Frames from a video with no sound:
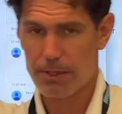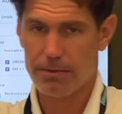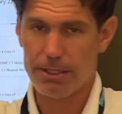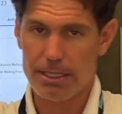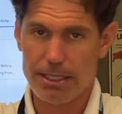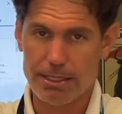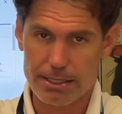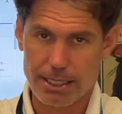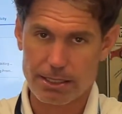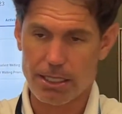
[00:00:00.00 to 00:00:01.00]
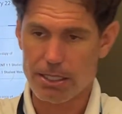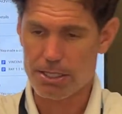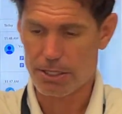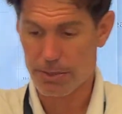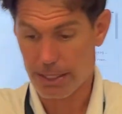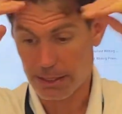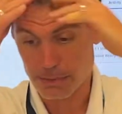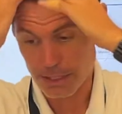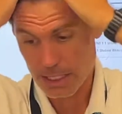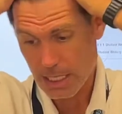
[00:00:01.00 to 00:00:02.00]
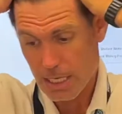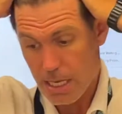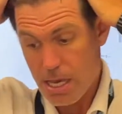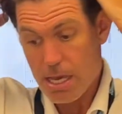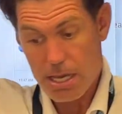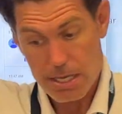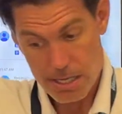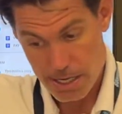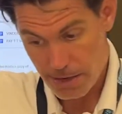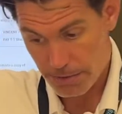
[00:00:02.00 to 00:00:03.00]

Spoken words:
if I did the technology correctly, which you never